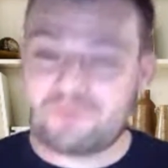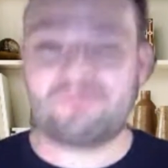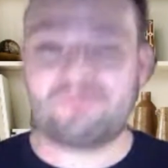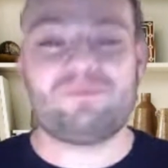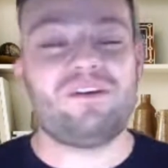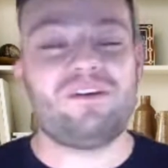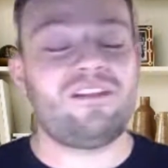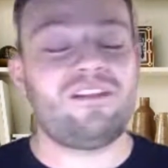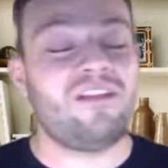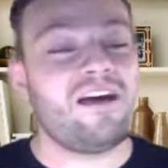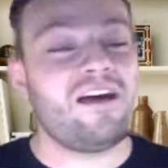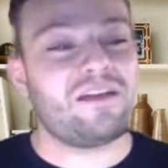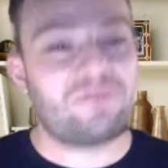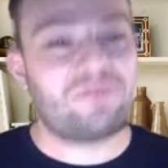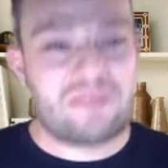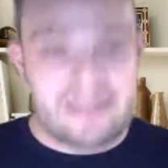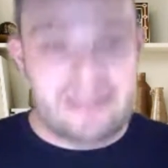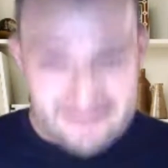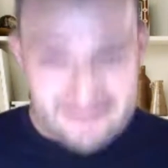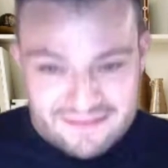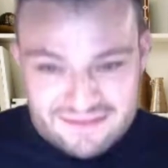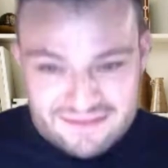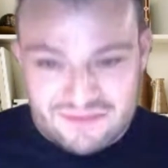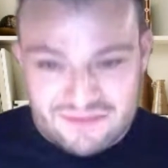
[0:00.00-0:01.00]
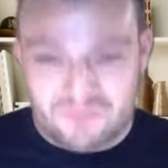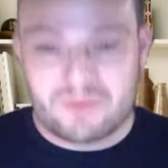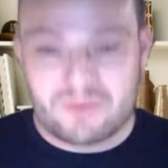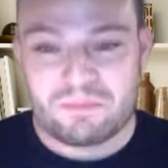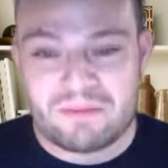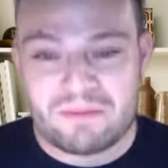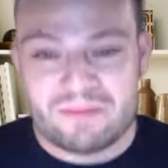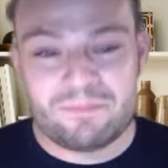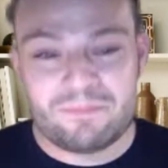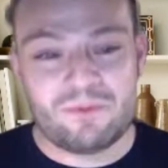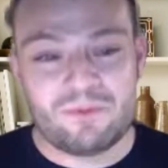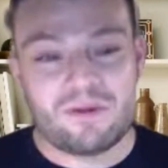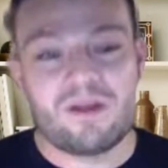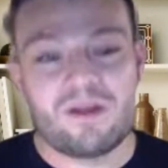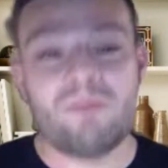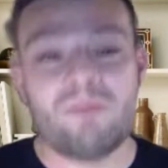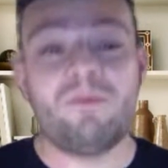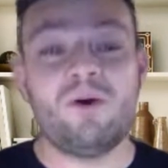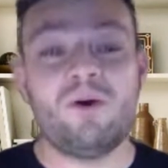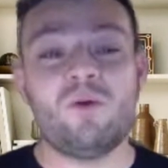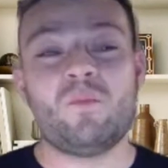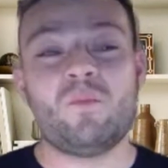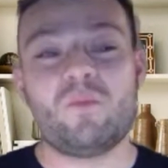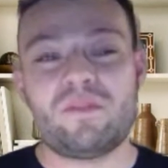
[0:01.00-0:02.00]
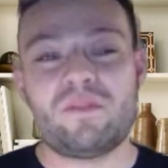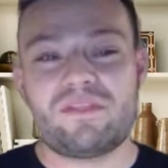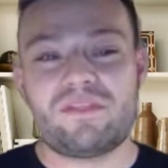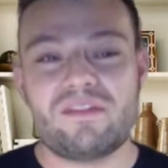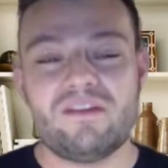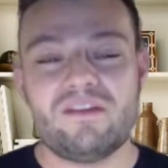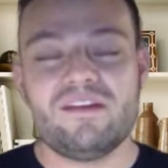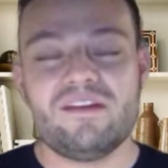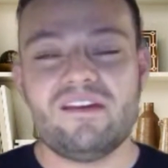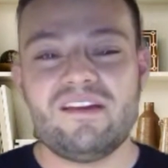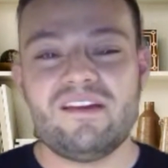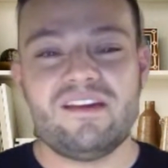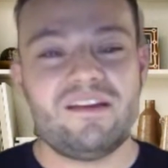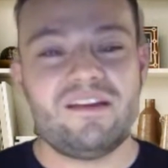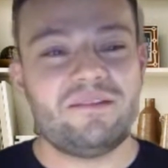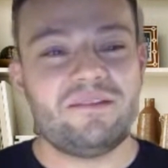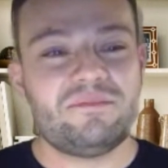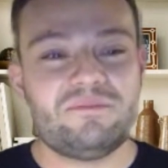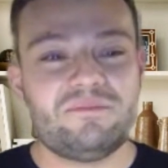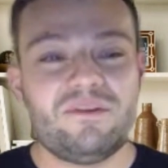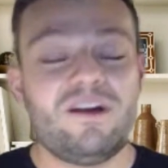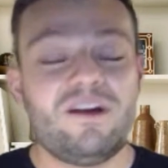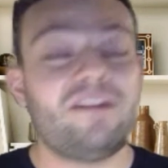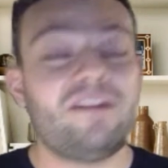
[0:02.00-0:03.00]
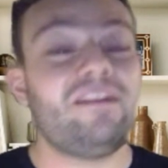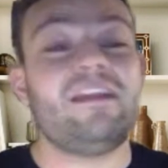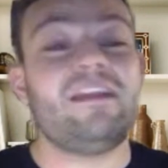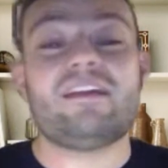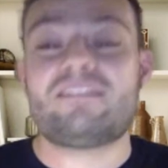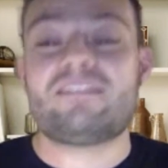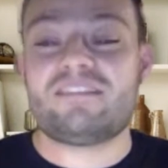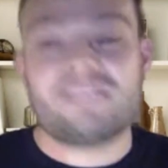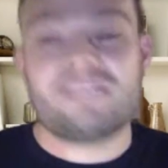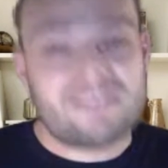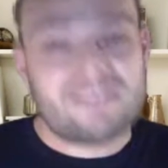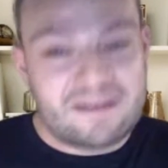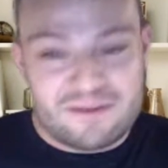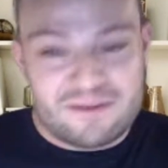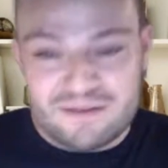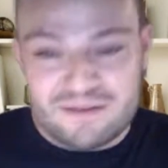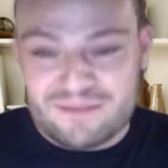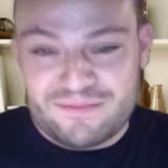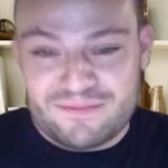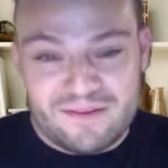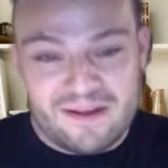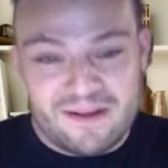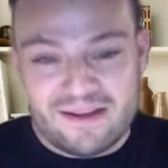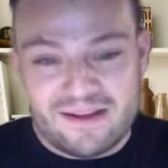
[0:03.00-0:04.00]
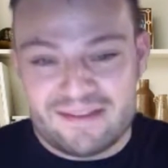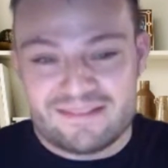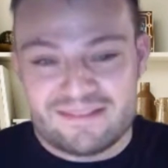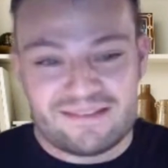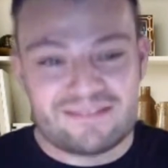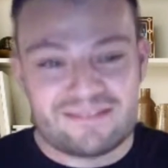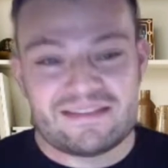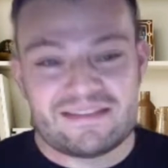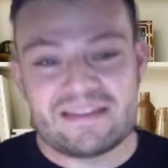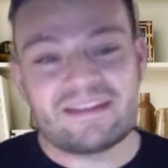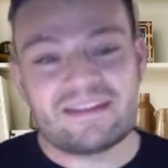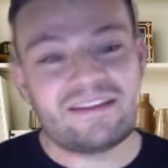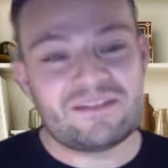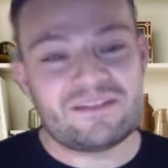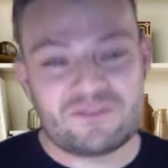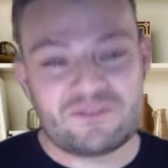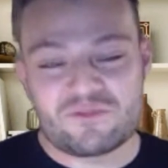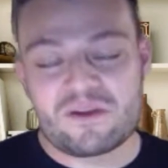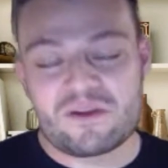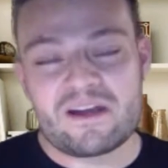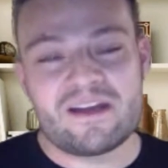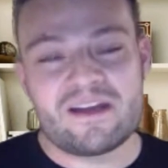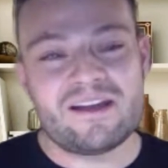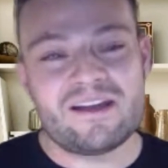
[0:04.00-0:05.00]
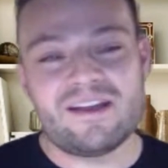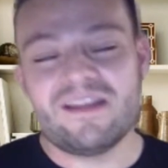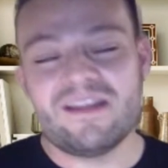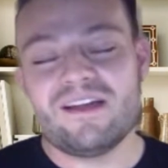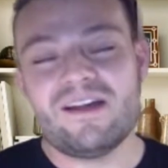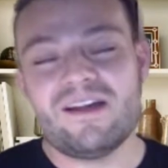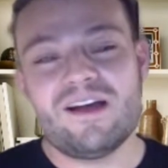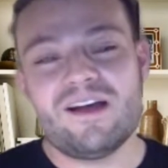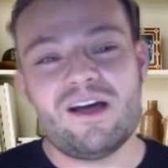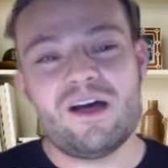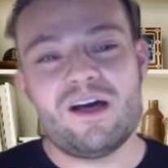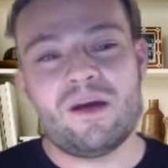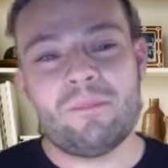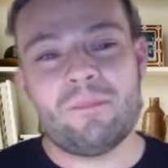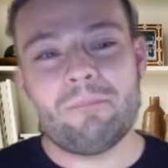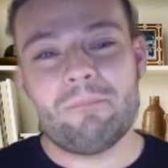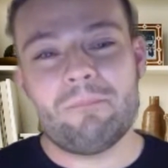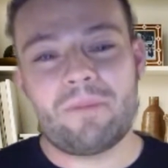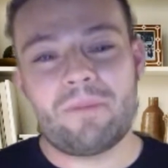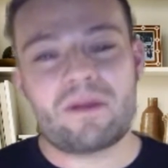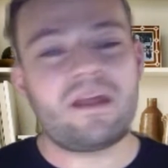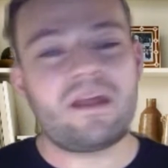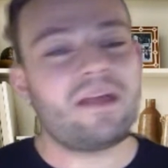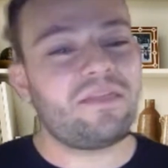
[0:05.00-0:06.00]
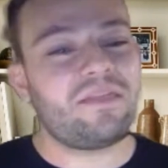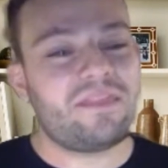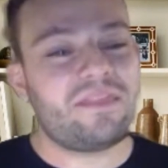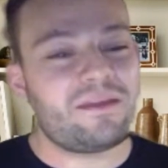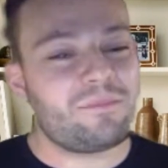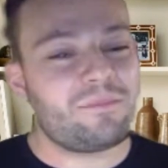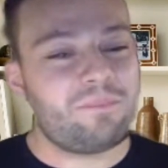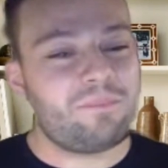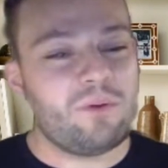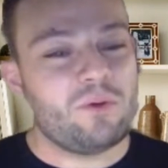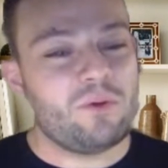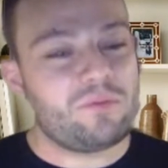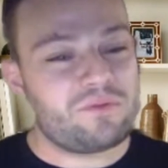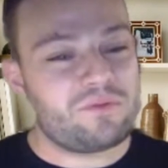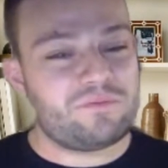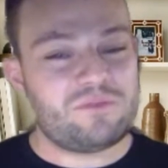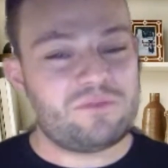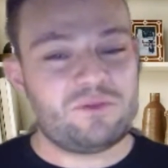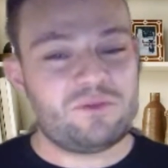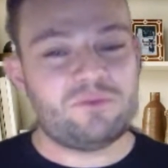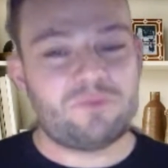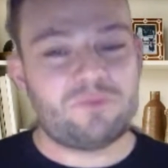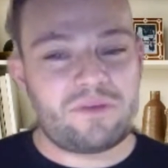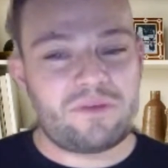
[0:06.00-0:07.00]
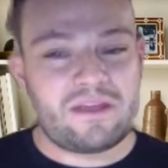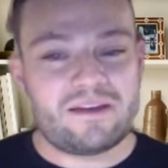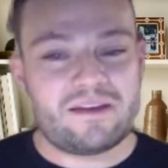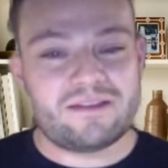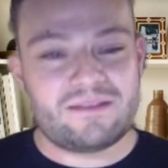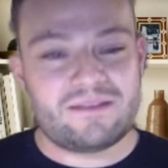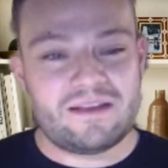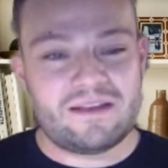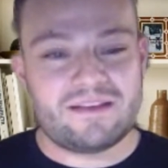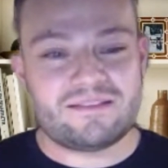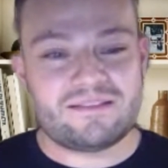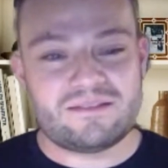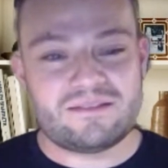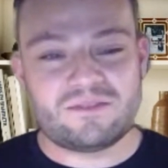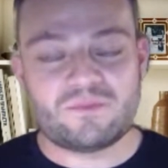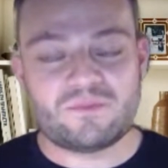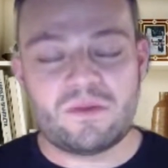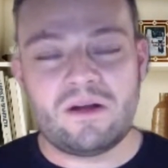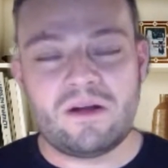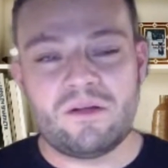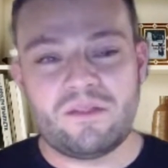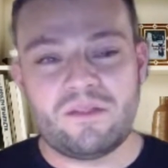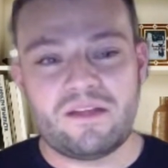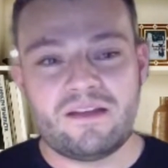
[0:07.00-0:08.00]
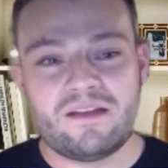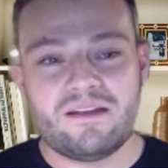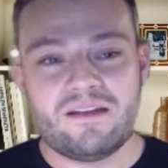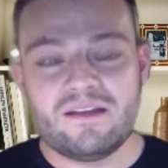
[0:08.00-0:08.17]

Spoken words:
a lot of cases where people come home with unnecessary fines and tickets, right? But I think both of you can attest as well that